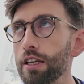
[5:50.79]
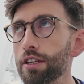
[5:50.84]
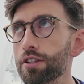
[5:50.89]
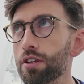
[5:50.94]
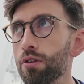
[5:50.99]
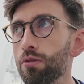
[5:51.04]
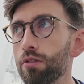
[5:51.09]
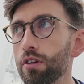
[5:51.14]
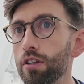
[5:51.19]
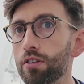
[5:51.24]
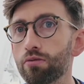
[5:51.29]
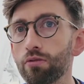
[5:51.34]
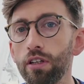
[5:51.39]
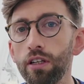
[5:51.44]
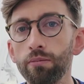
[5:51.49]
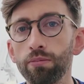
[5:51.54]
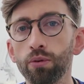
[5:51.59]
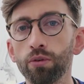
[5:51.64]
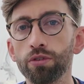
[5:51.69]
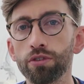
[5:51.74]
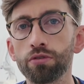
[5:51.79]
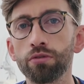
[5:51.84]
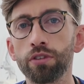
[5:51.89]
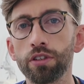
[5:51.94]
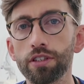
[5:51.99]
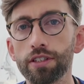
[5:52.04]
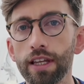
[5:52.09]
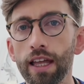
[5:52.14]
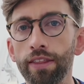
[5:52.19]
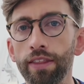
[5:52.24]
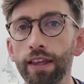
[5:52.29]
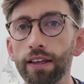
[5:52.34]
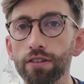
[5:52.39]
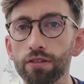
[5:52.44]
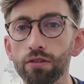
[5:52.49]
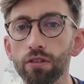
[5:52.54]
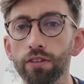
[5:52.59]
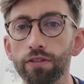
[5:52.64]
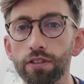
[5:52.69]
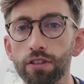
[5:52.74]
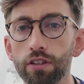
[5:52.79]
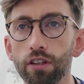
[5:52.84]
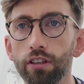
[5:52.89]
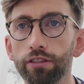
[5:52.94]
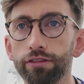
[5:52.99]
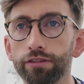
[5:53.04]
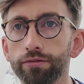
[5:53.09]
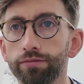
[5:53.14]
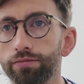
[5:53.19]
So it's really important to understand that sort of stuff.